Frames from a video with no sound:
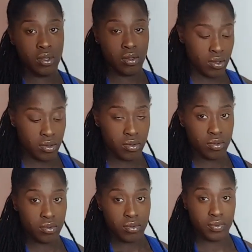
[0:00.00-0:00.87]
can
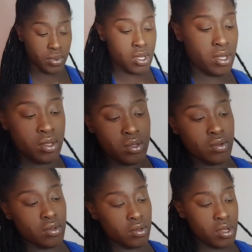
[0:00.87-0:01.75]
be really, really
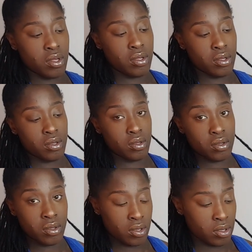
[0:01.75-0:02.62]
angled in the back.
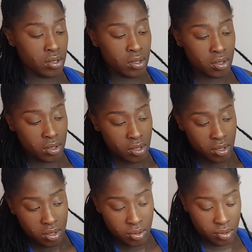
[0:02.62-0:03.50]
And you guys know I
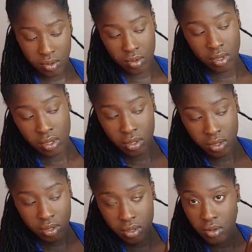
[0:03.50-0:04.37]
love a dramatic
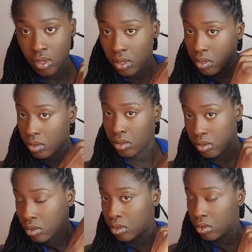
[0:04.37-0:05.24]

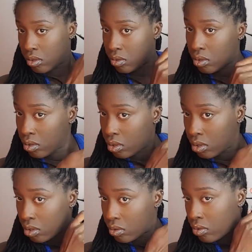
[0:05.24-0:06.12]
angled bob,
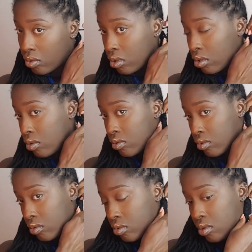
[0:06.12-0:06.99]
A-line
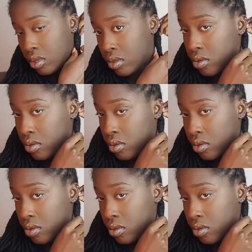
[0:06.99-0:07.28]
bob, if you want to